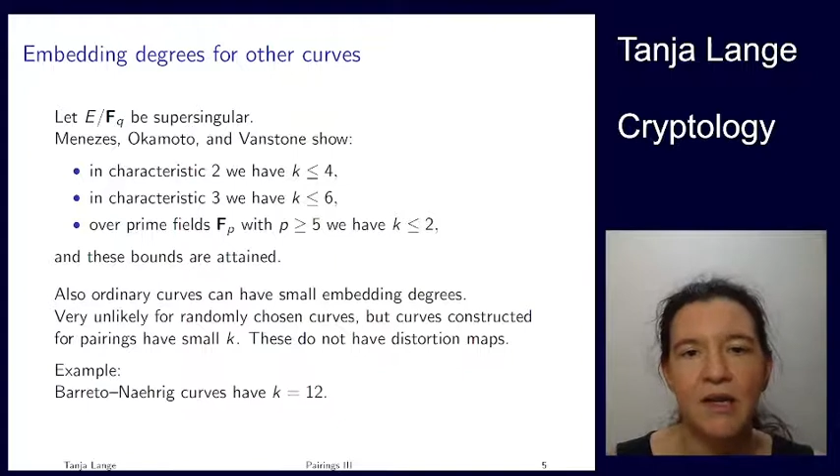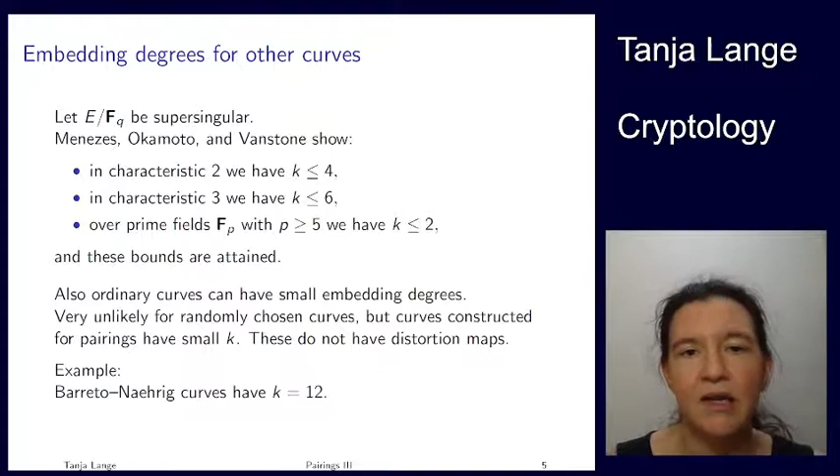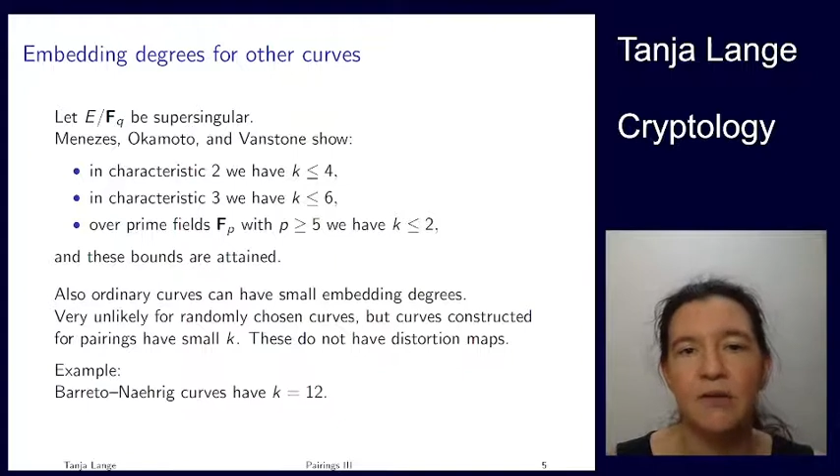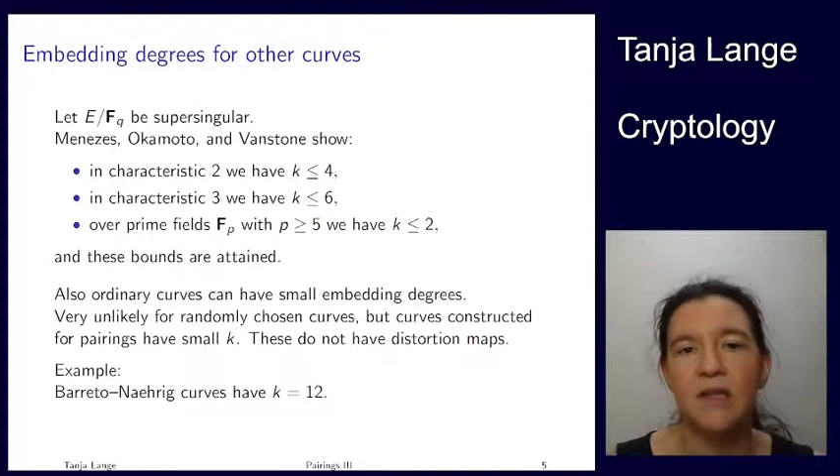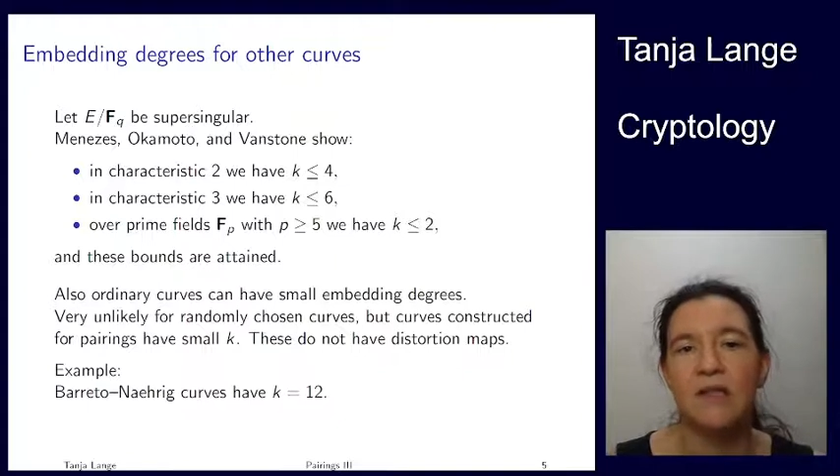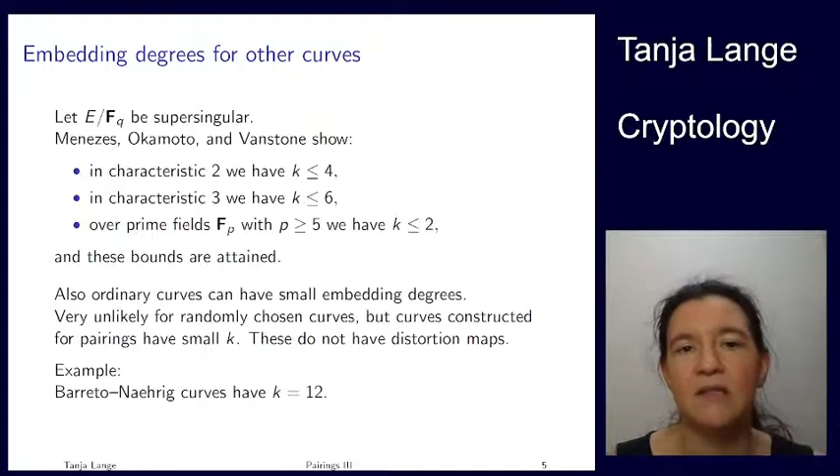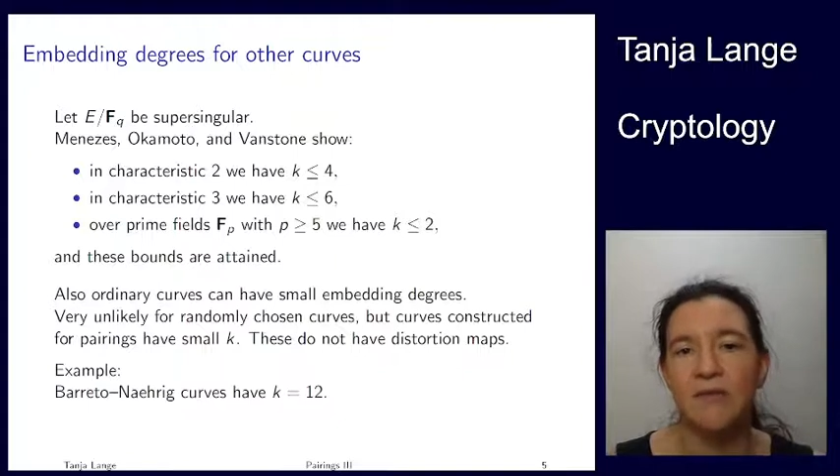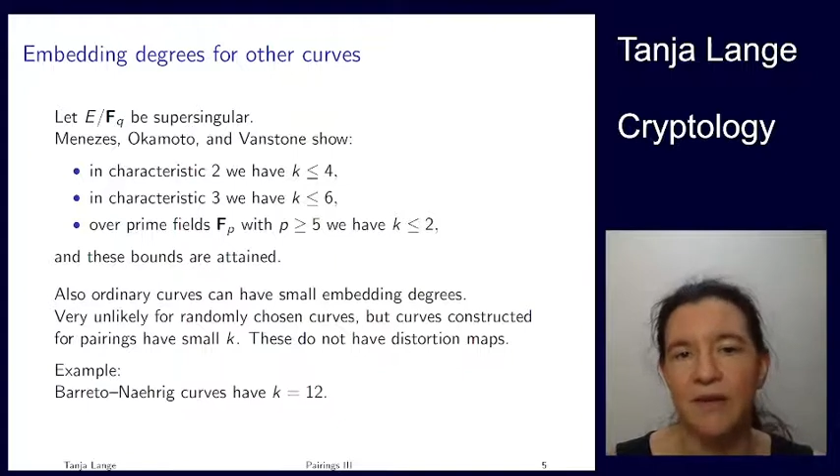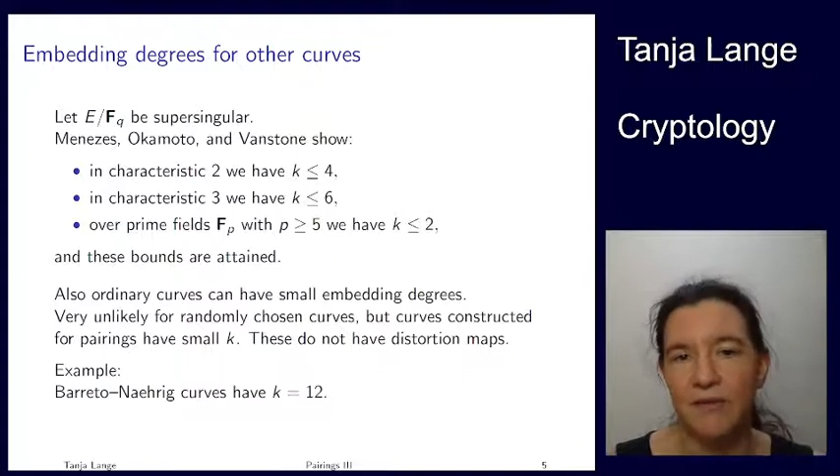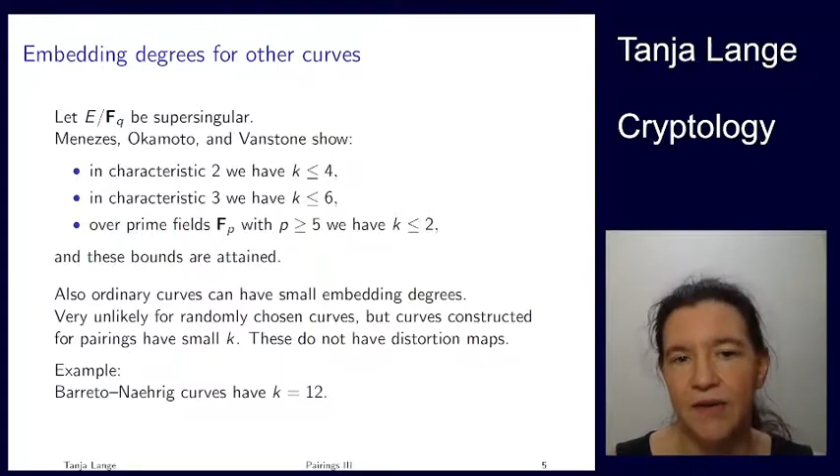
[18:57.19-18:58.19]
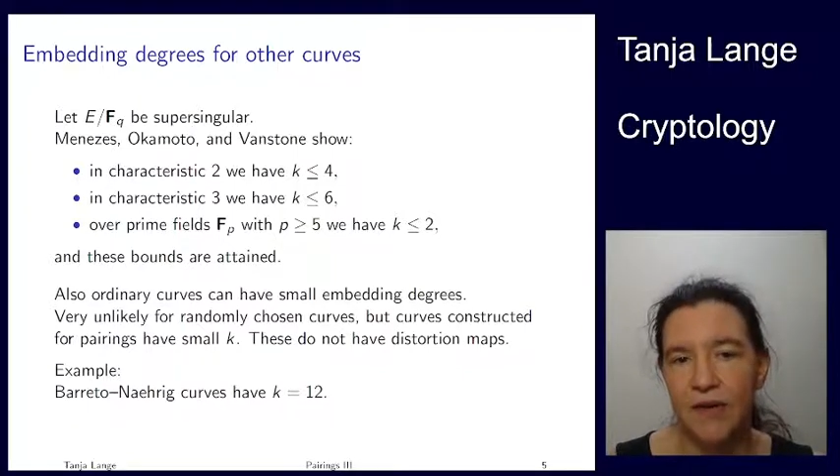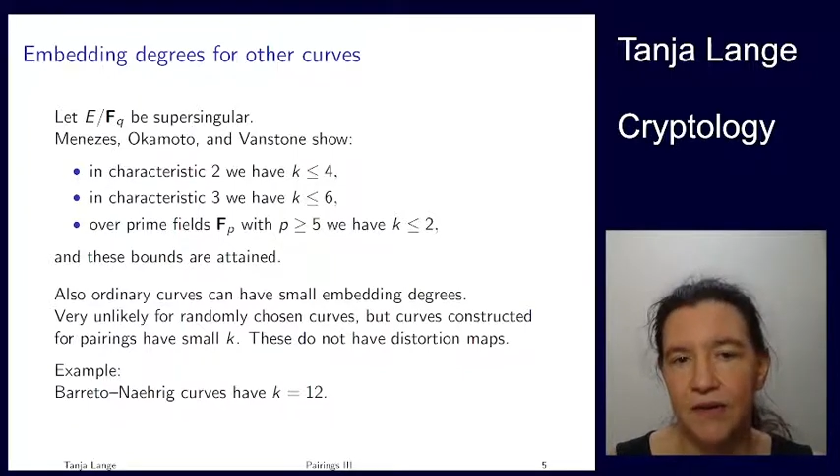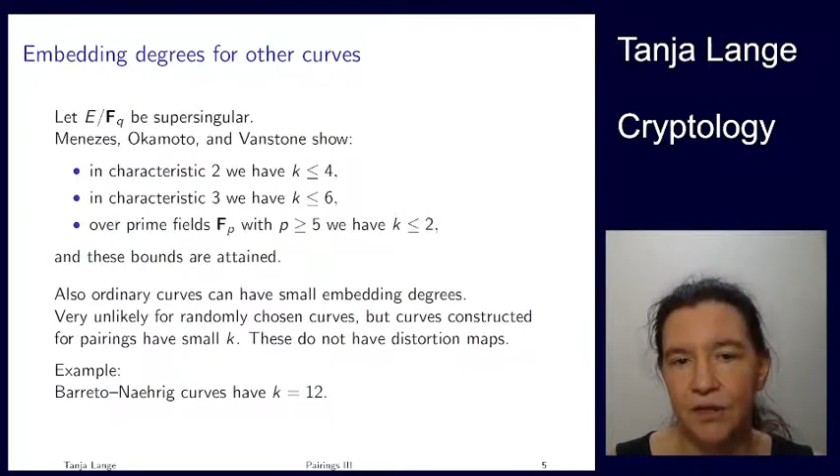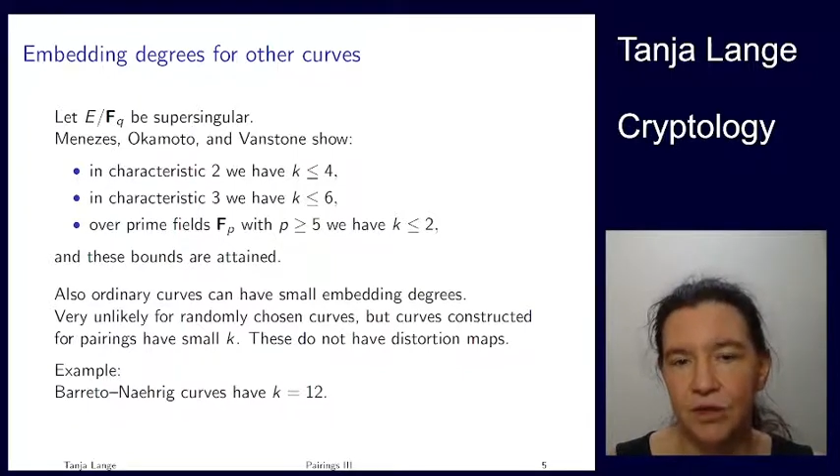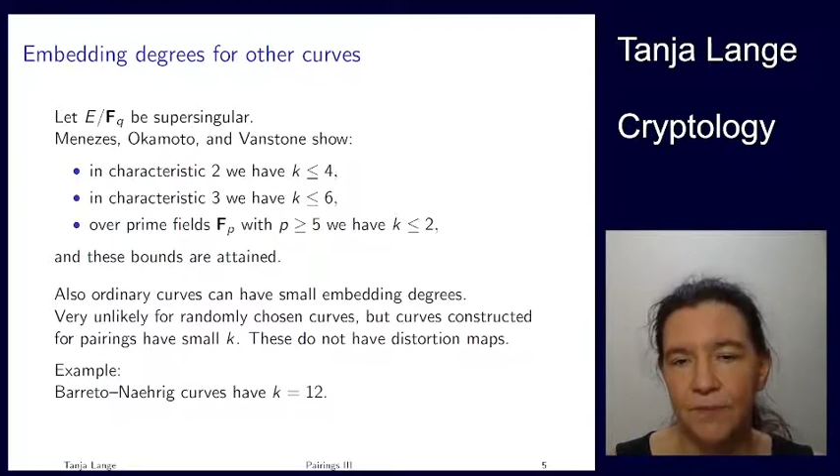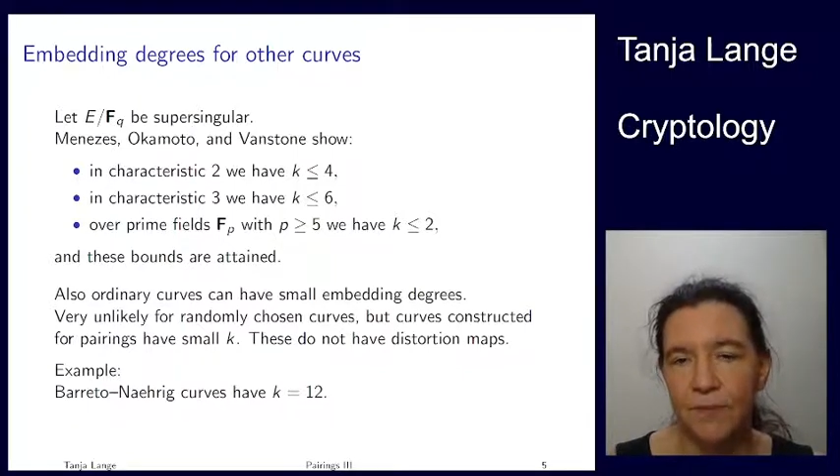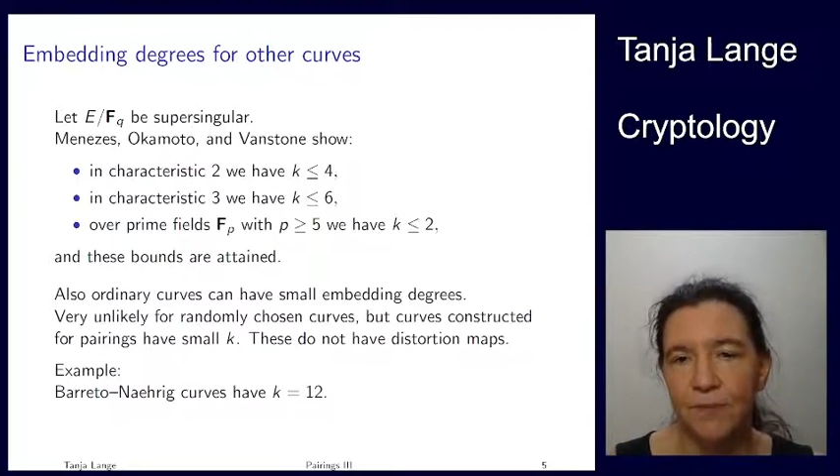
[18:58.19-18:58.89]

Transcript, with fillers: degree is very, very large.